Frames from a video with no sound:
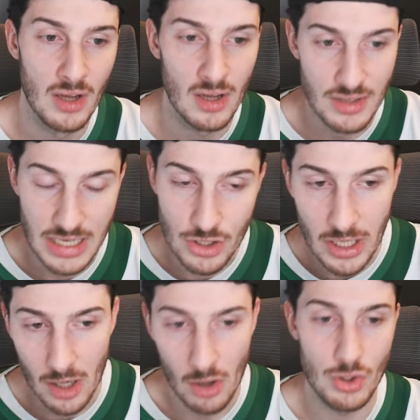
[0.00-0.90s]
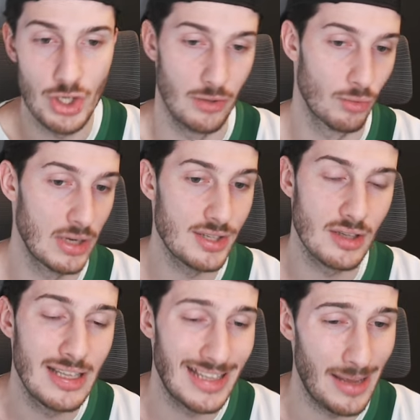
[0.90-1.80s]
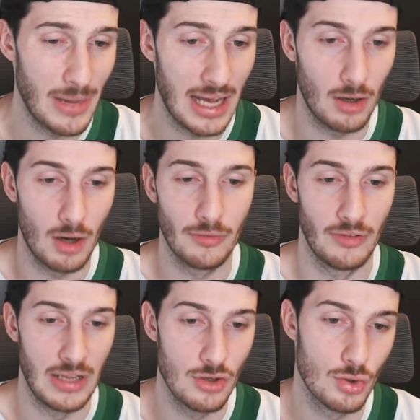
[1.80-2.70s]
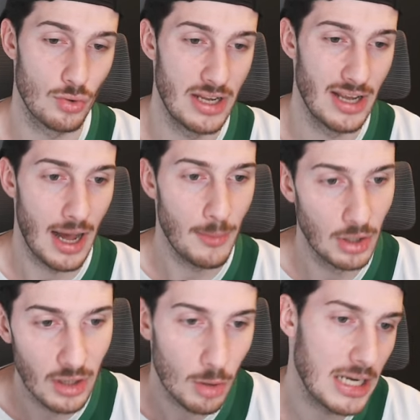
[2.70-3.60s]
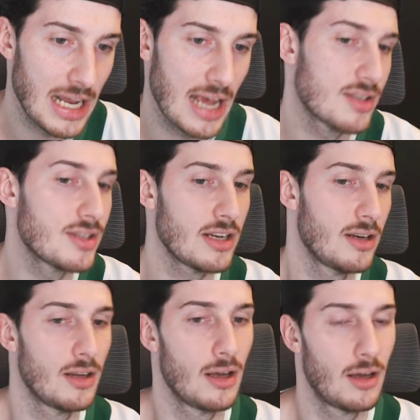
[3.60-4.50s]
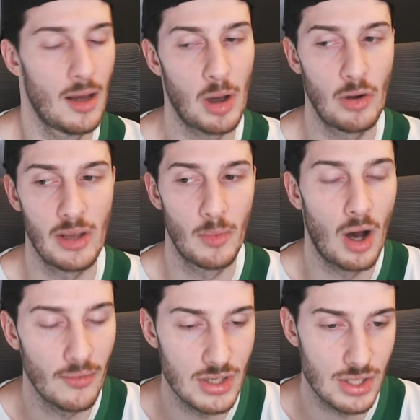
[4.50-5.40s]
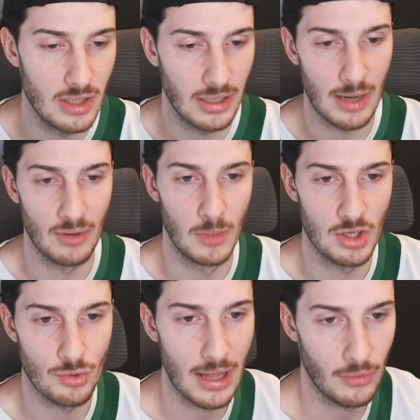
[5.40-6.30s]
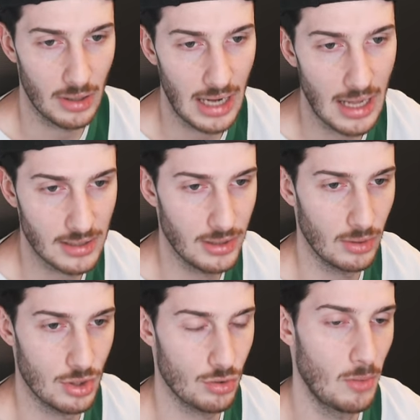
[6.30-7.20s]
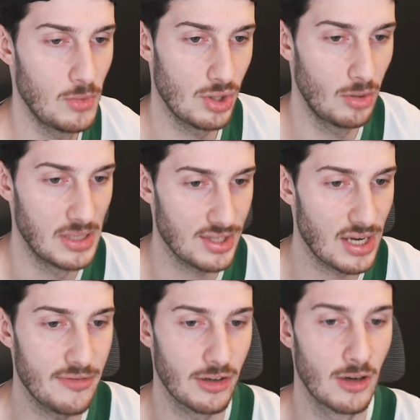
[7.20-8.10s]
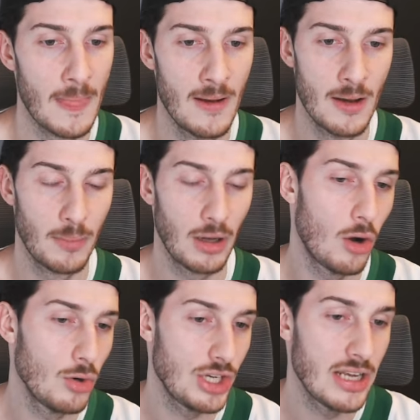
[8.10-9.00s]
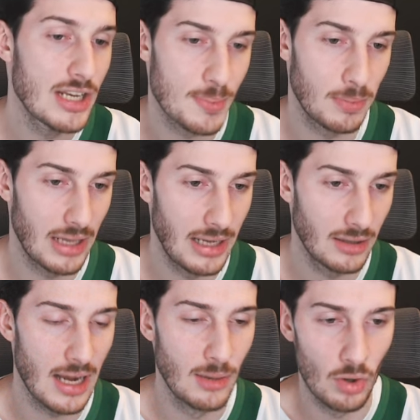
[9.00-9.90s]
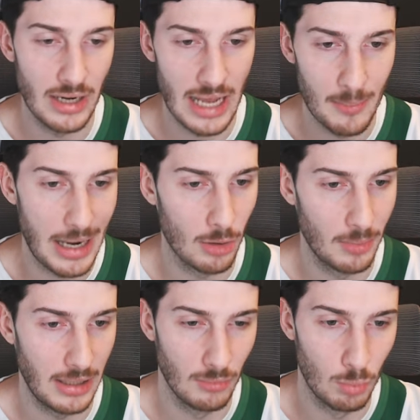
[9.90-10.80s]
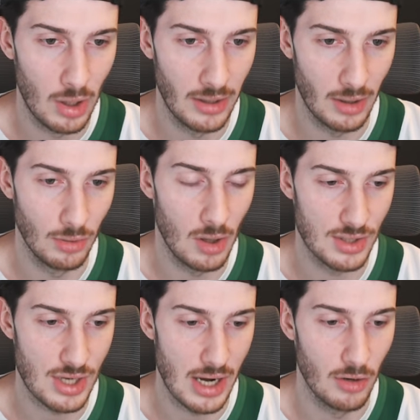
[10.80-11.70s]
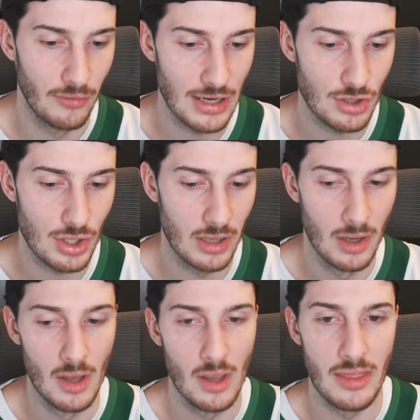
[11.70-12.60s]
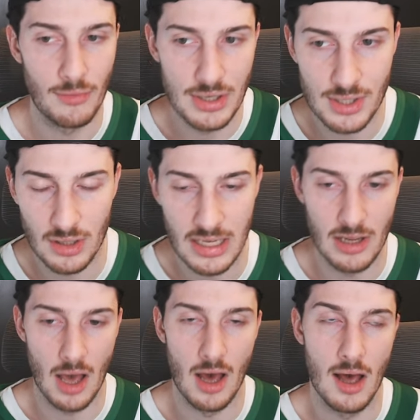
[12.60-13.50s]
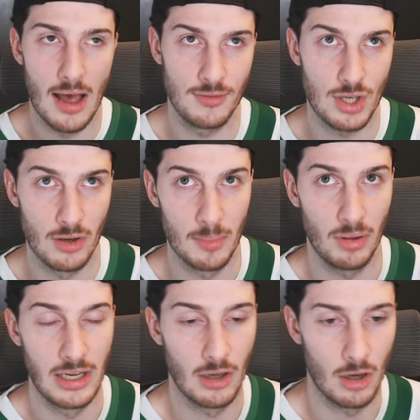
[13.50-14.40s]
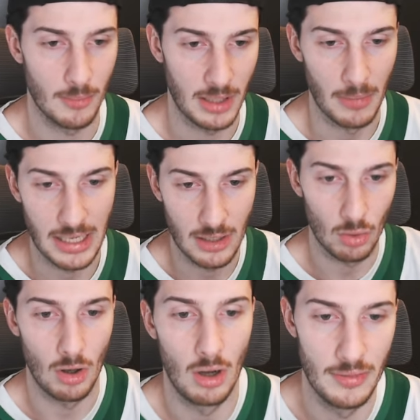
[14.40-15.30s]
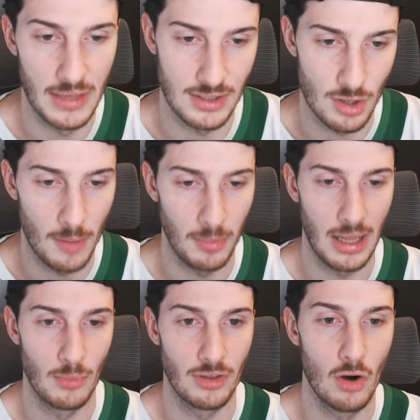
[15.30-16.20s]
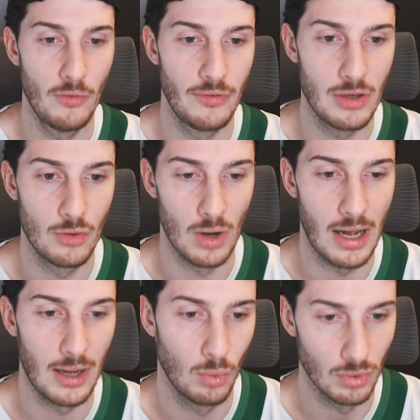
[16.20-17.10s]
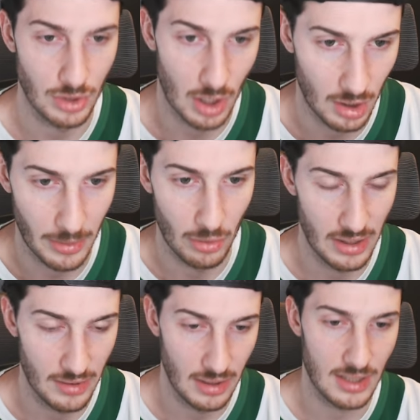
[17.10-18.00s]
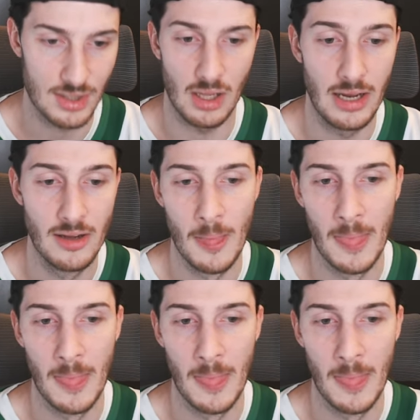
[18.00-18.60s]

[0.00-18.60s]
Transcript: TJ Oshie recently came back off of injury. I'm a little bit hesitant about him. Obviously, like I would much rather a guy like Dylan Strome who's a little bit safer, but Oshie is playing line one and power play one alongside Ovechkin. They recently uh, have started playing Connor McMichael on that top line with Ovi, who I will talk about in the next slide.